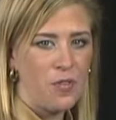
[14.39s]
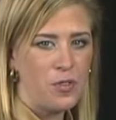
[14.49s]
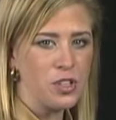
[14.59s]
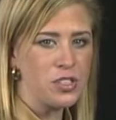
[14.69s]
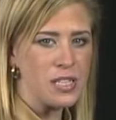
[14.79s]

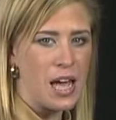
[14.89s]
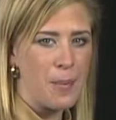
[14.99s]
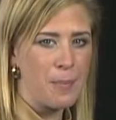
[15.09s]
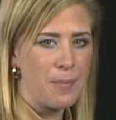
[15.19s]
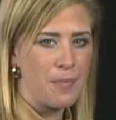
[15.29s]
first
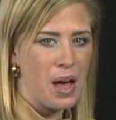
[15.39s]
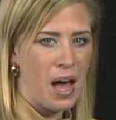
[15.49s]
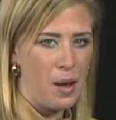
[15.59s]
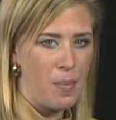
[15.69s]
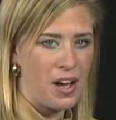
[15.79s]
tap
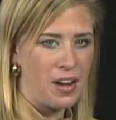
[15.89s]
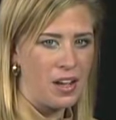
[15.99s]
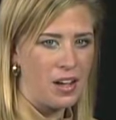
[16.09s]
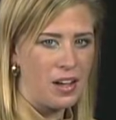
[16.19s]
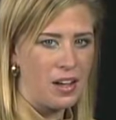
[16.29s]

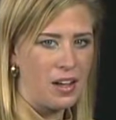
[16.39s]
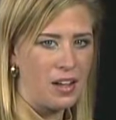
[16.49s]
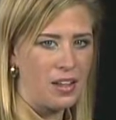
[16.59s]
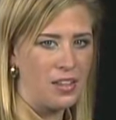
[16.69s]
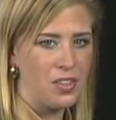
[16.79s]
iPod
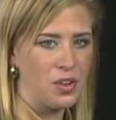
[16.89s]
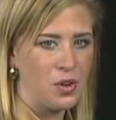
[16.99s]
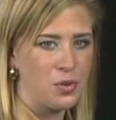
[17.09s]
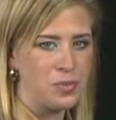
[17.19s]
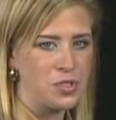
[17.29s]
in the
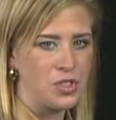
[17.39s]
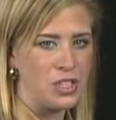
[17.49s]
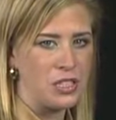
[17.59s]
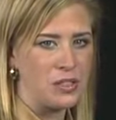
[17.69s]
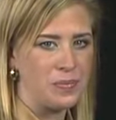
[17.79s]
home
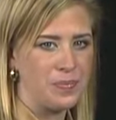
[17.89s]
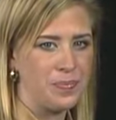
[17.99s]
screen.